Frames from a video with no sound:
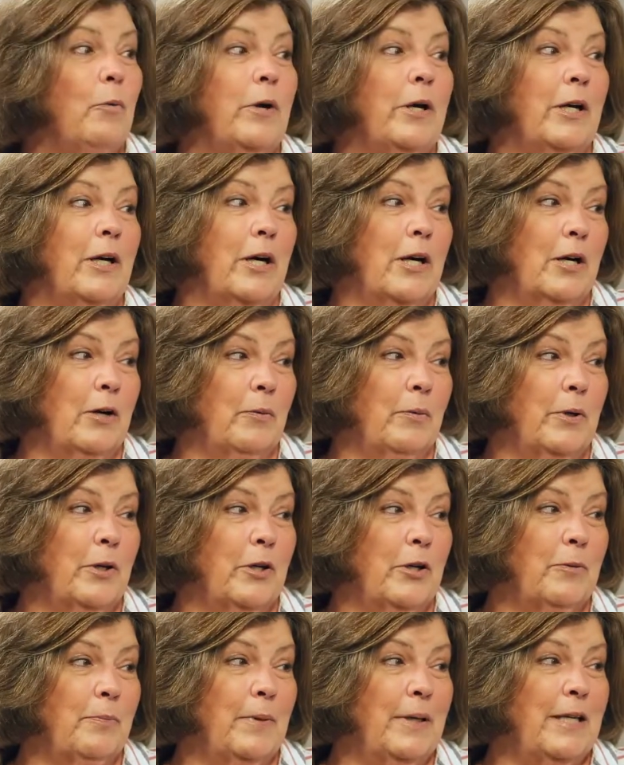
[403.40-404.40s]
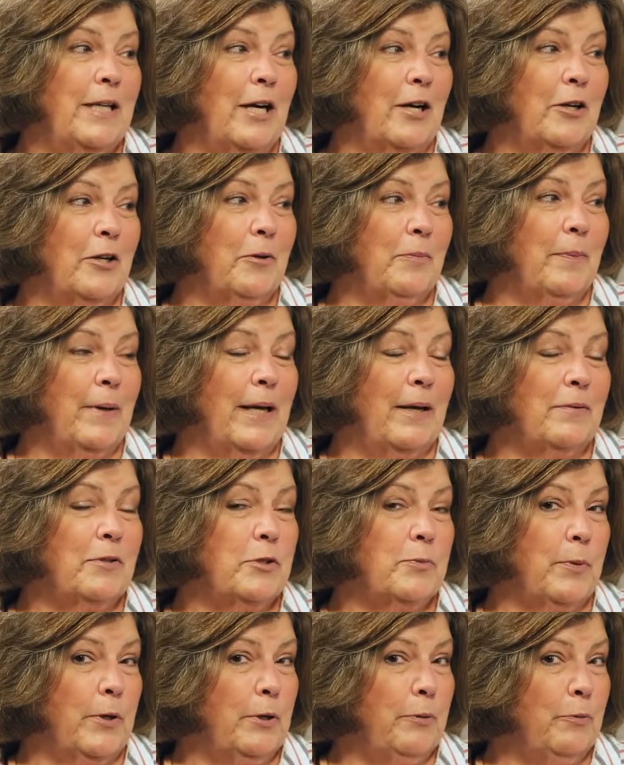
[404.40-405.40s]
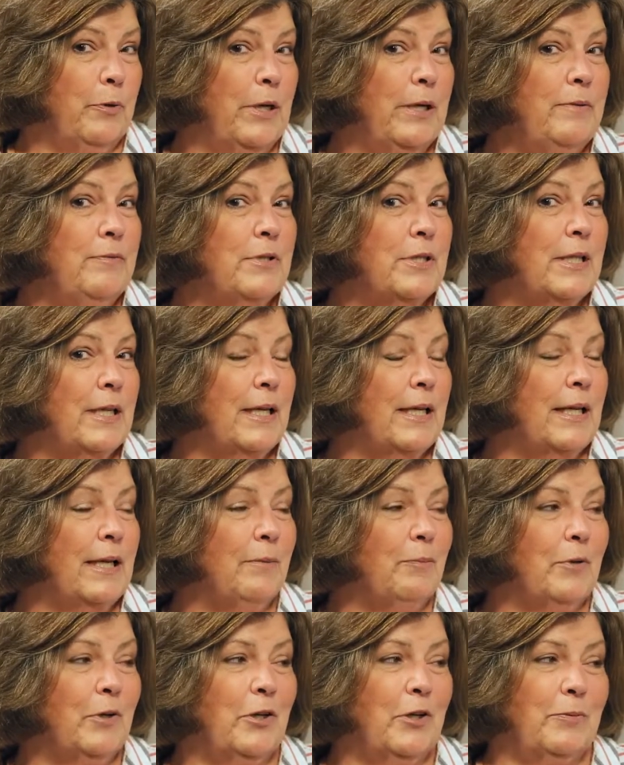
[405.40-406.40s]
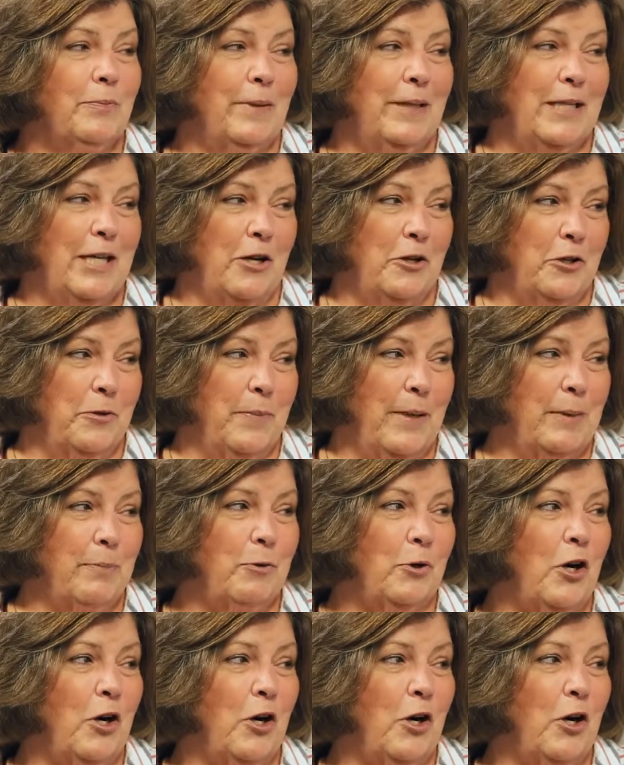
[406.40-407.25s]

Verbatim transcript: We are. We're going to be talking about spring wreaths, and we're going to be talking about